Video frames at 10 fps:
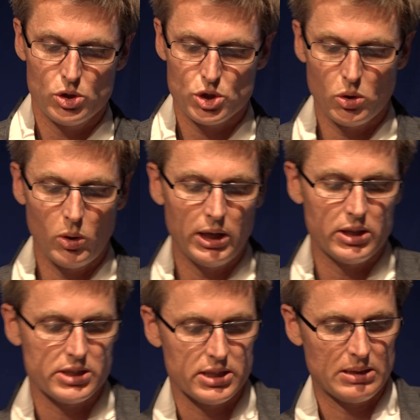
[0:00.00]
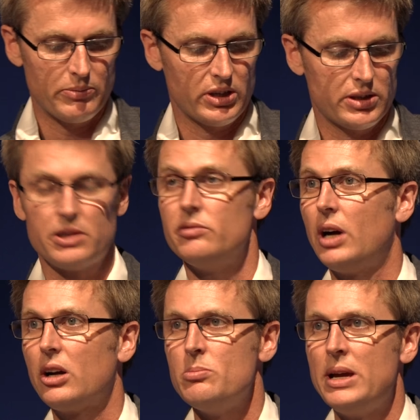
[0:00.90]
Surely this is something that
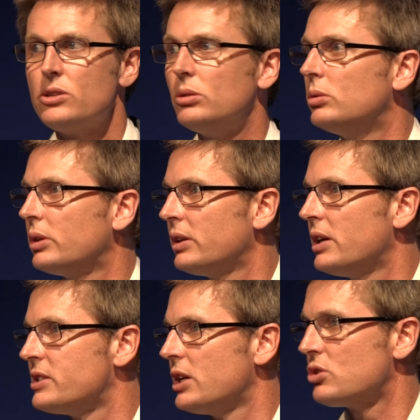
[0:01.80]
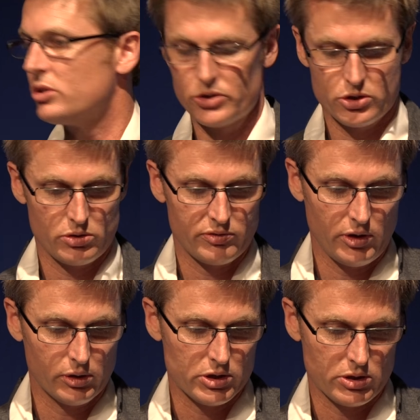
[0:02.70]
environmental organisations should
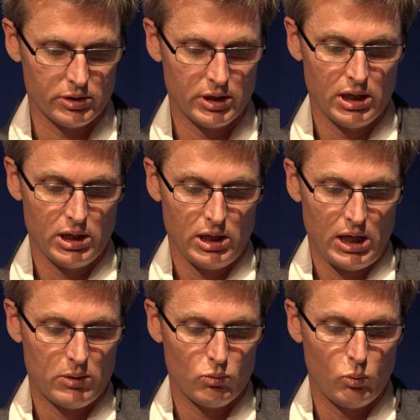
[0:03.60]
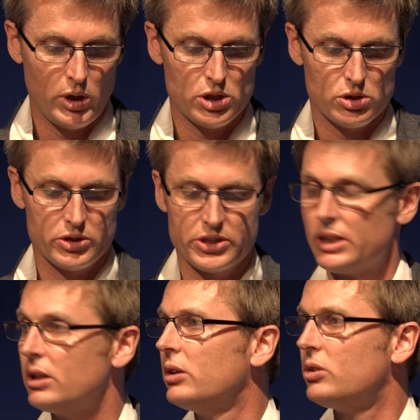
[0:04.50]
focus on, and we should
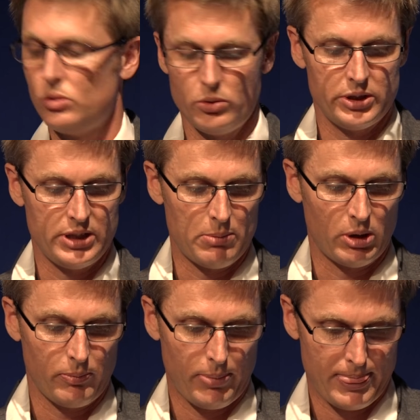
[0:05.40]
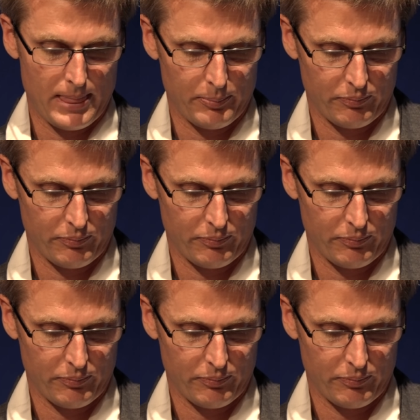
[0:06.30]
stick to the Dharma.